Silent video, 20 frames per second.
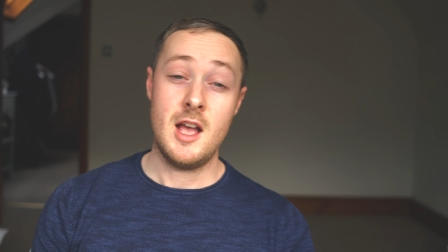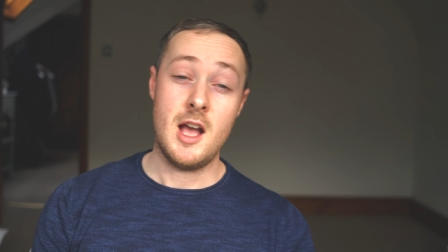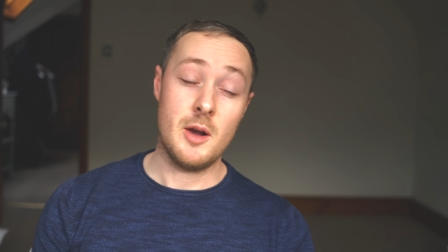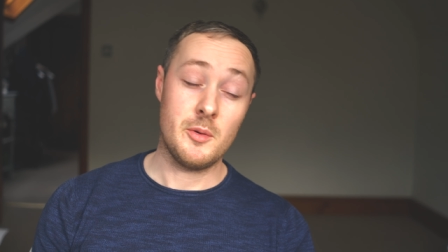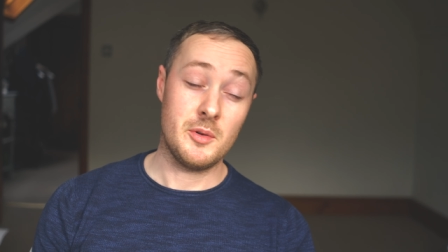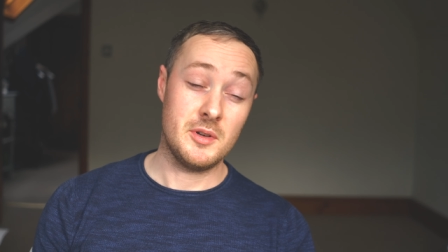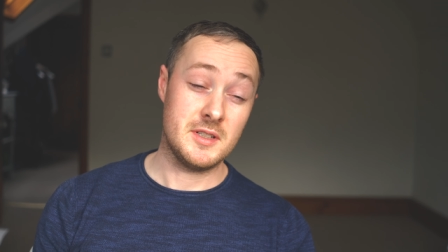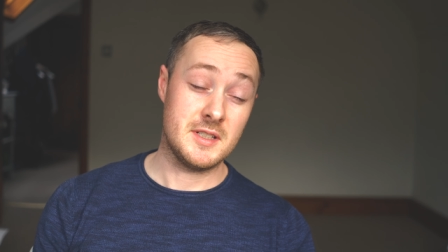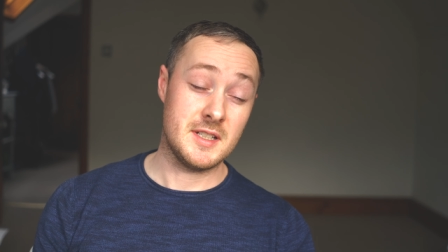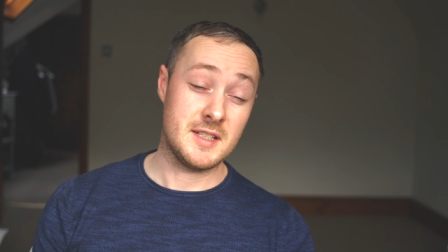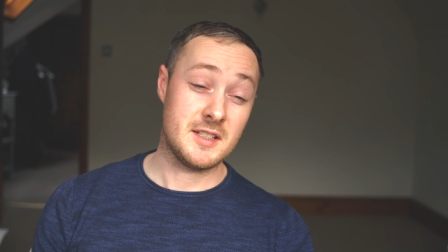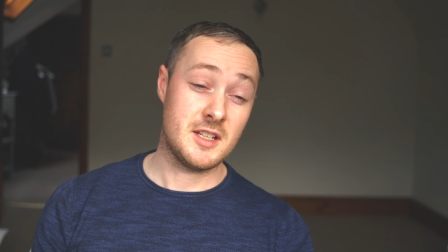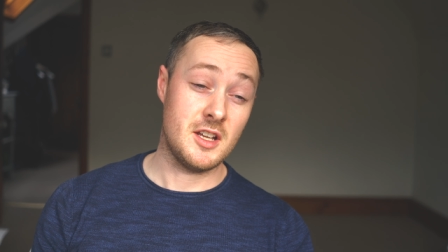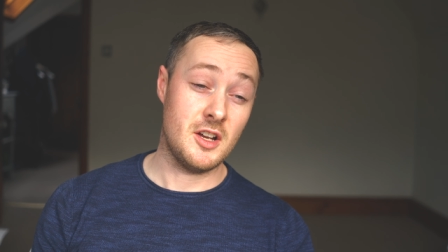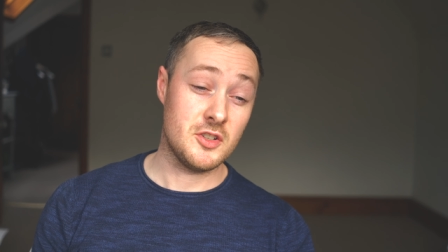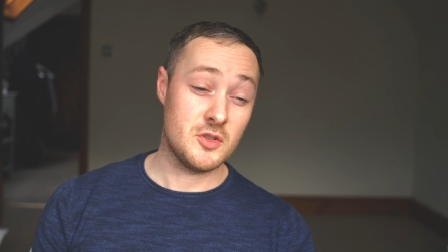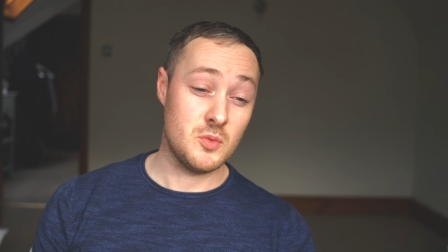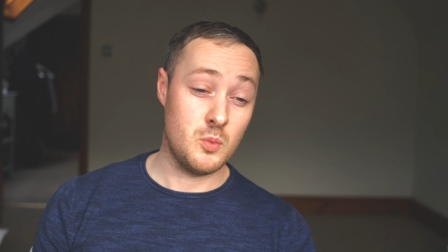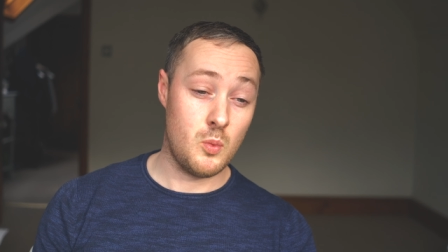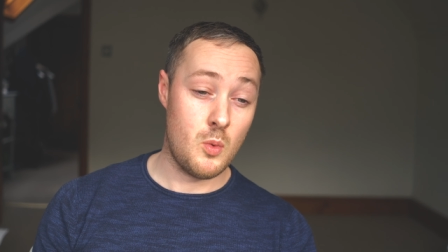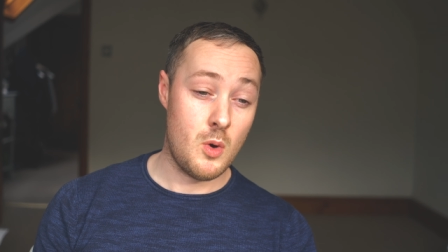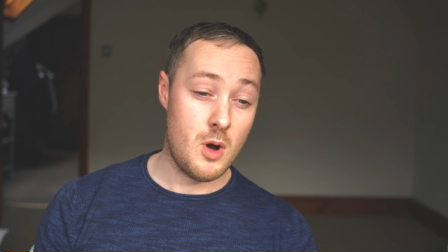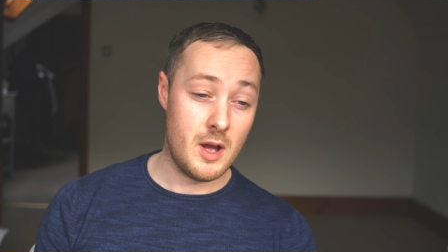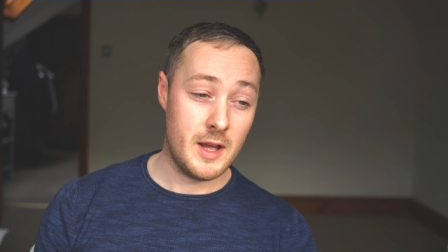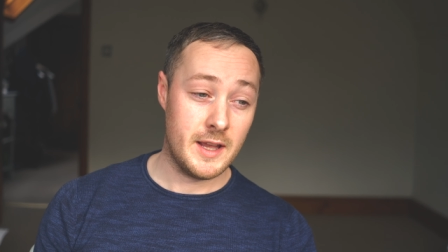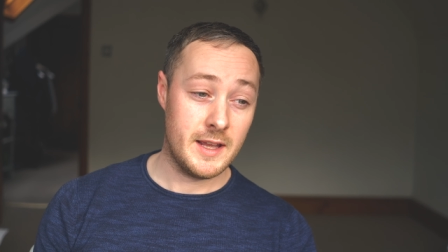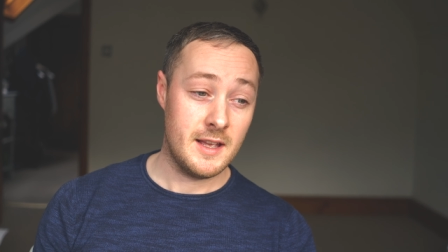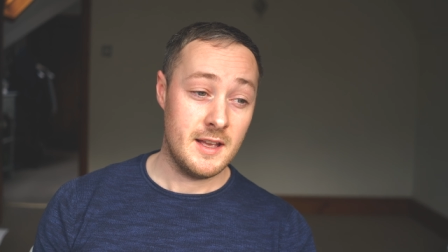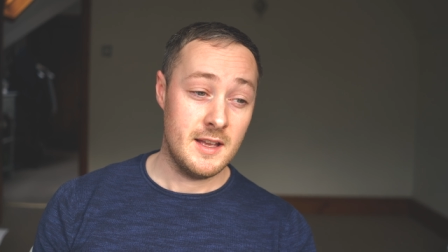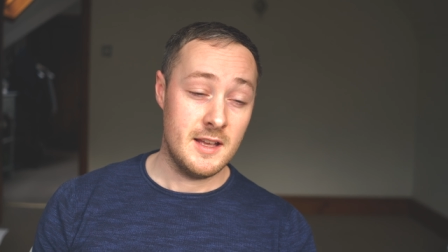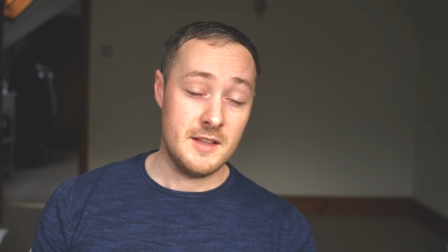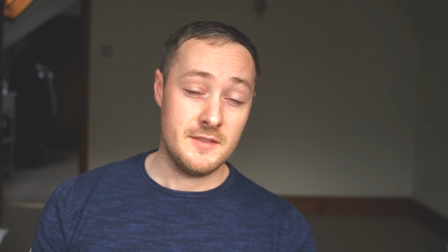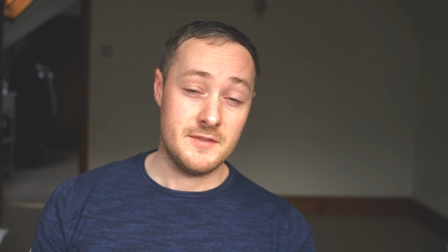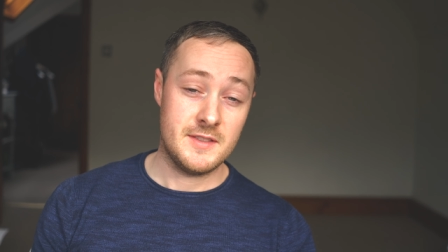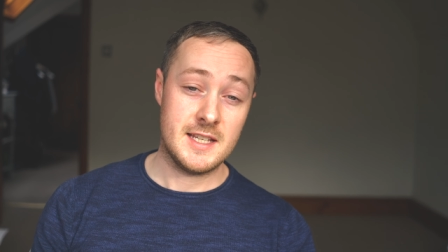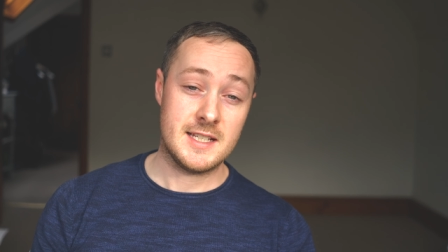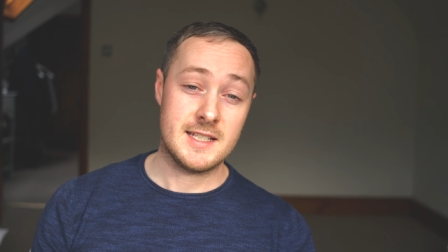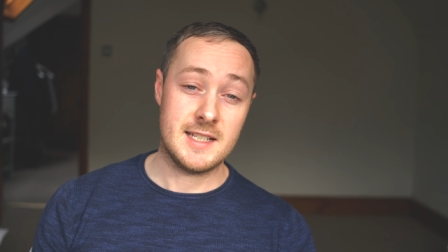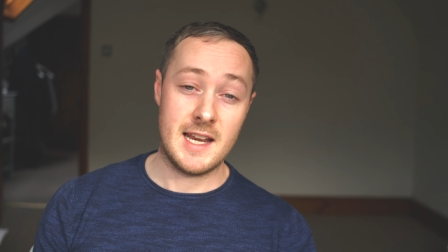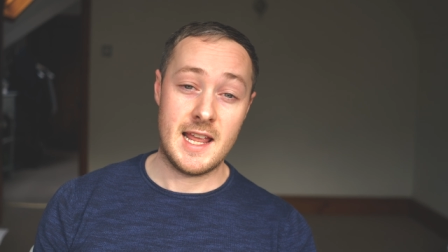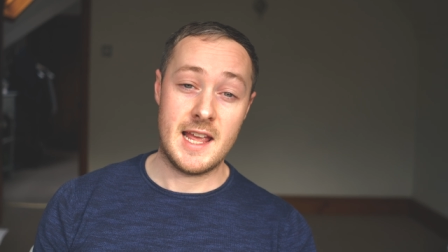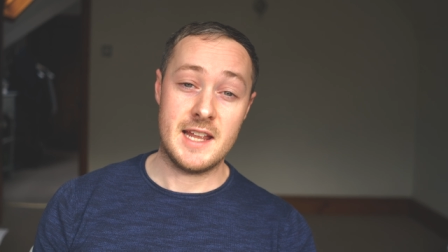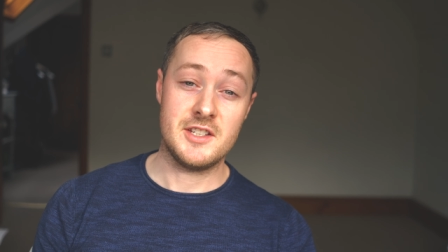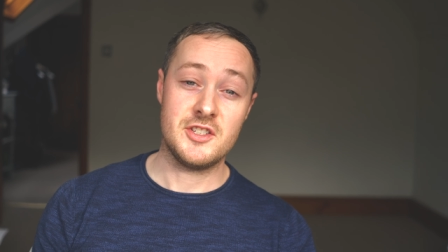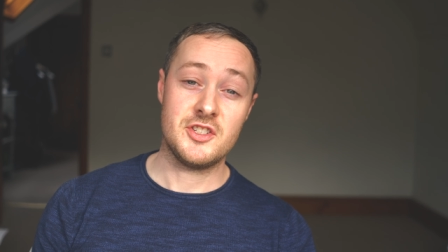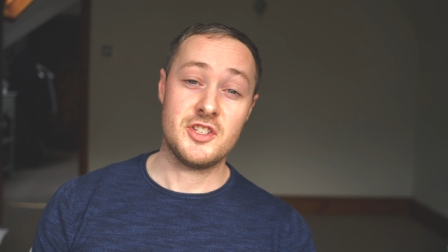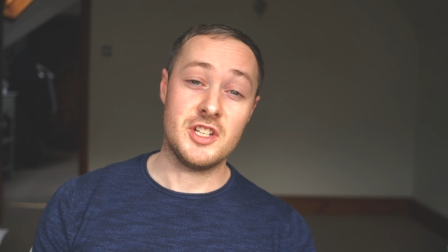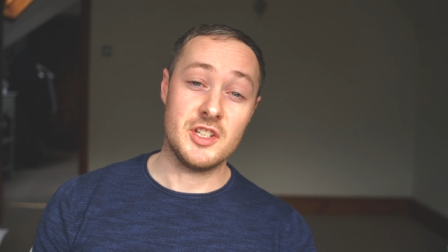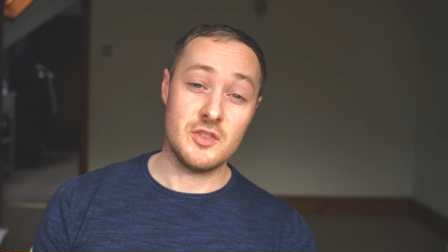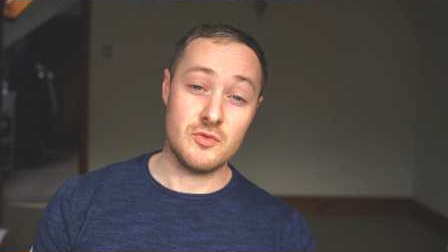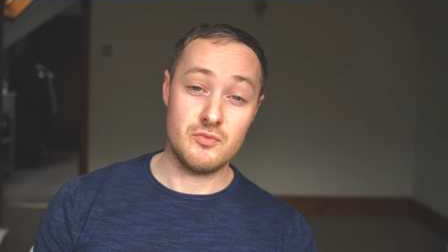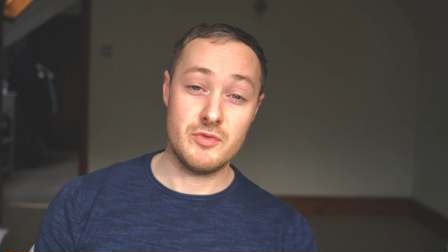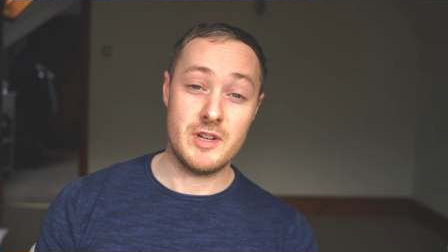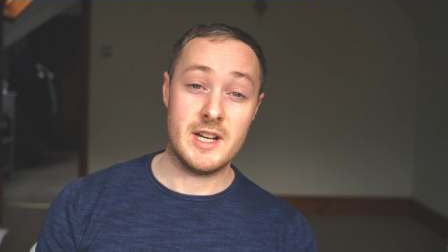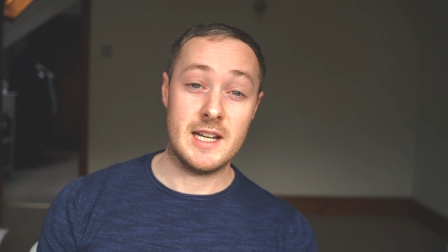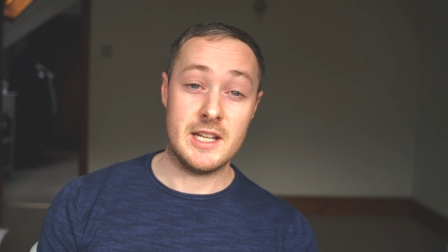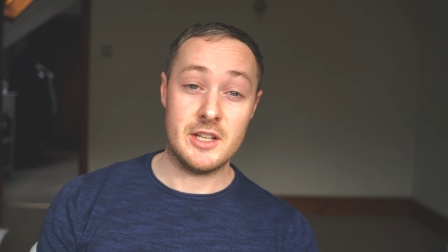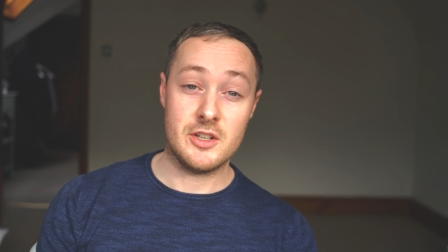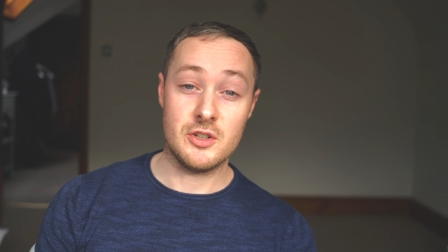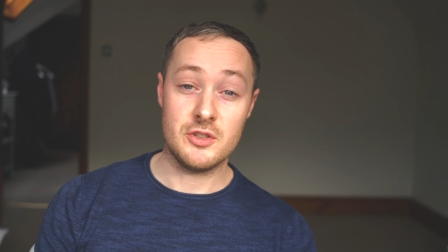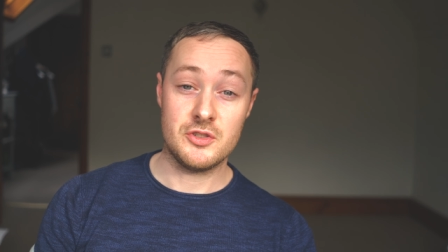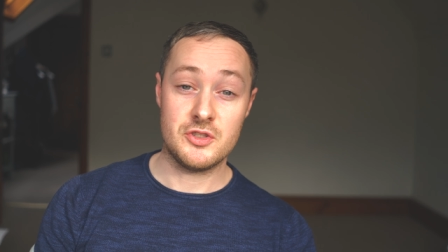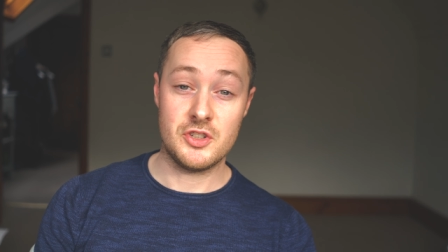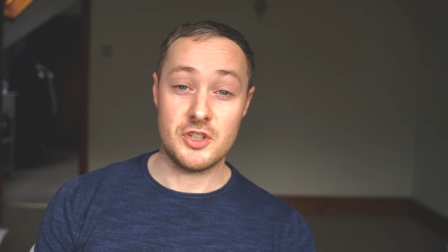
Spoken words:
I'm going to discuss why this lens is really good